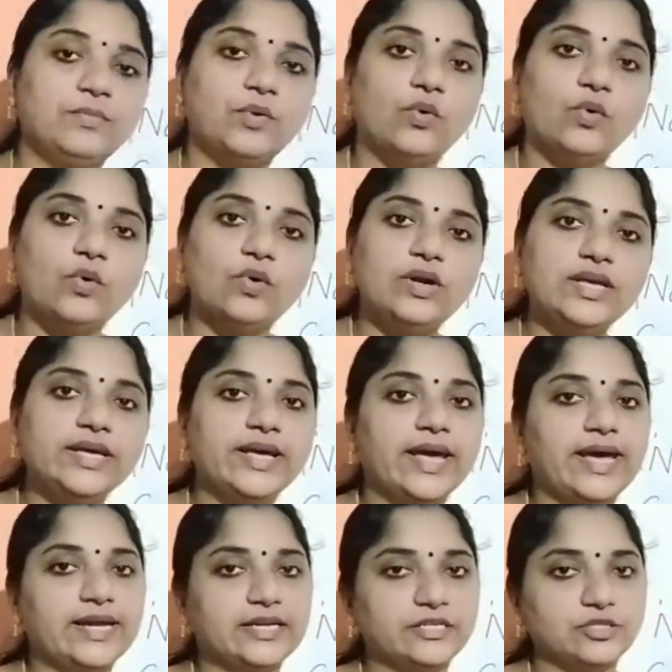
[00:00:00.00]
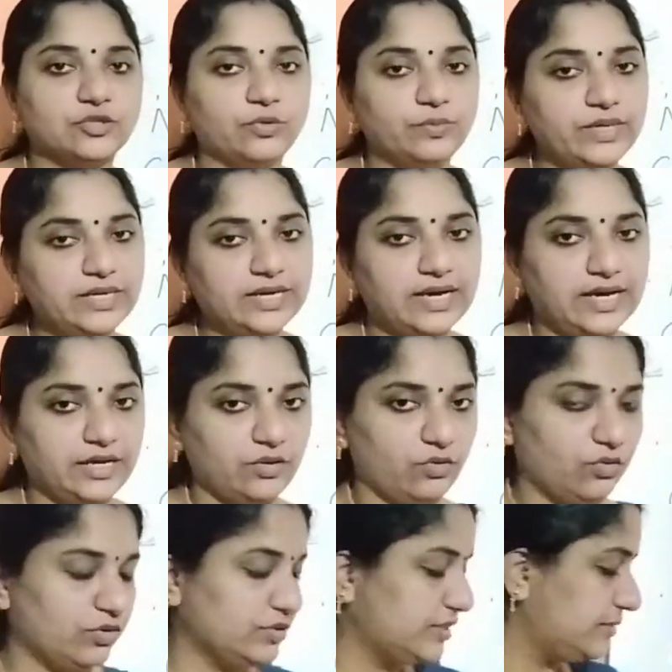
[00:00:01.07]
polyatomic
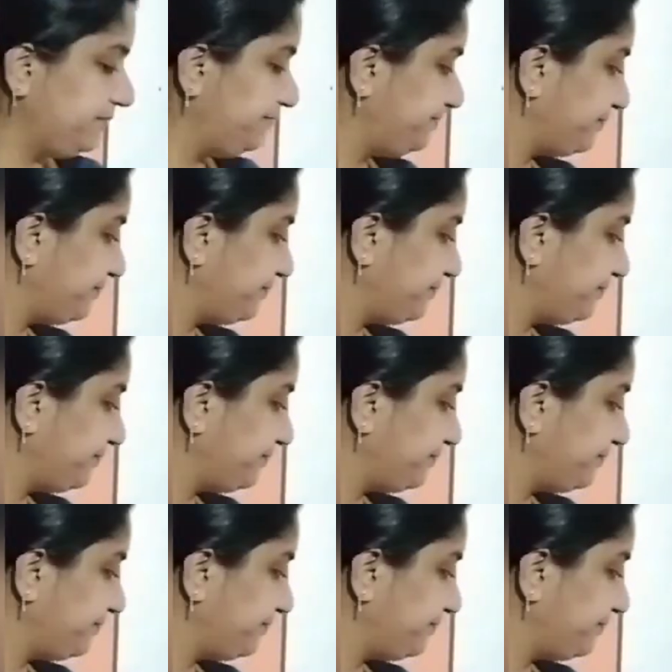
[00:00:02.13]
ions.